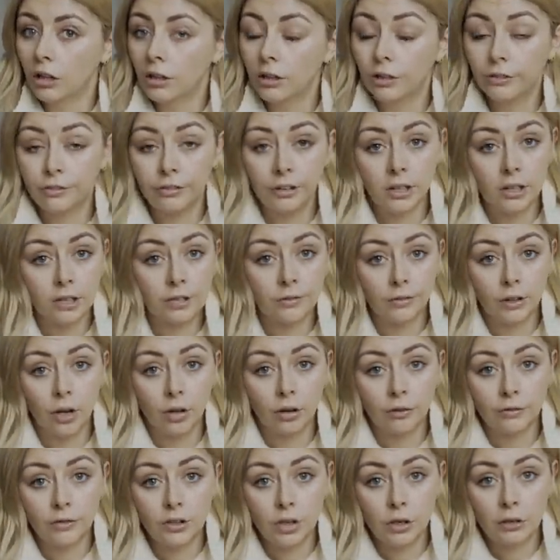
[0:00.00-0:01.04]
the first
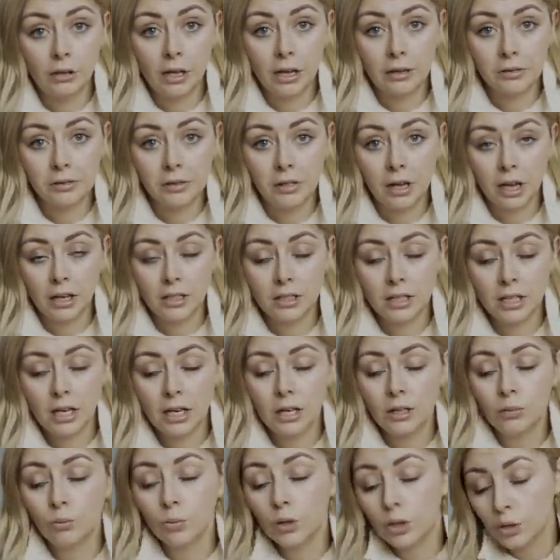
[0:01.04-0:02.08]
vlog of
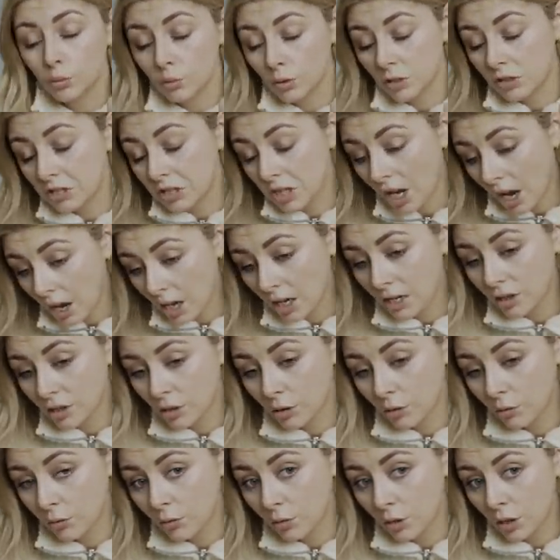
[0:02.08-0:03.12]
2019, which was
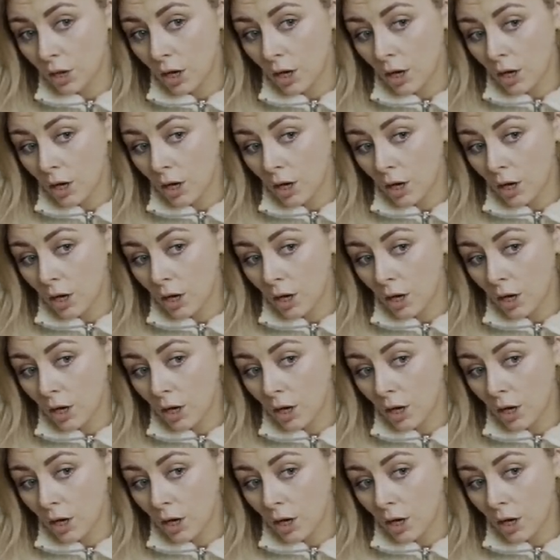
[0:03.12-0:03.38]
titled